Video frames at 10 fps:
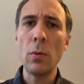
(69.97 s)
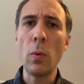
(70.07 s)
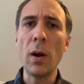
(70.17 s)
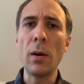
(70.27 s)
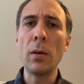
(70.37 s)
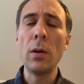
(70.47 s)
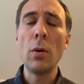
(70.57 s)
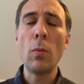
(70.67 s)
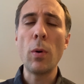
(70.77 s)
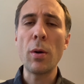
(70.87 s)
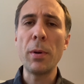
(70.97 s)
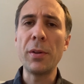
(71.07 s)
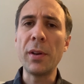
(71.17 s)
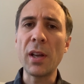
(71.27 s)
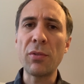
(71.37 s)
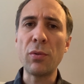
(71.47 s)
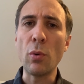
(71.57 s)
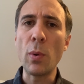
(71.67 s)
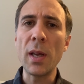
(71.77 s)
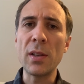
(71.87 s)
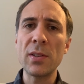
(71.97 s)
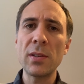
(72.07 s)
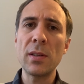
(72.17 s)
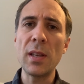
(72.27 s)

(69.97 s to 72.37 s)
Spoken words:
Well, what about the next few weeks?